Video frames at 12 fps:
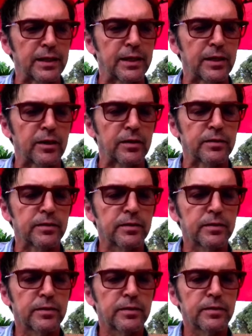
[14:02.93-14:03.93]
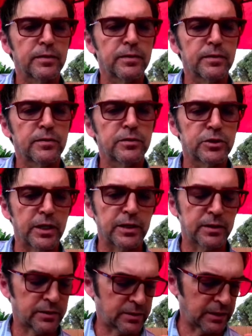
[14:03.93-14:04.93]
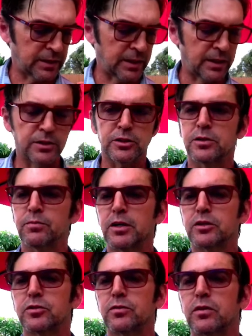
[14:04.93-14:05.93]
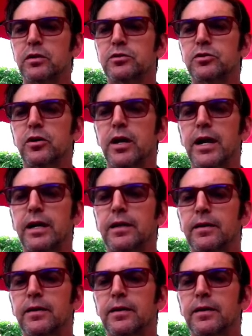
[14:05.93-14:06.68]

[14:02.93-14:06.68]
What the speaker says: here. Checking this again just to make sure we're on track.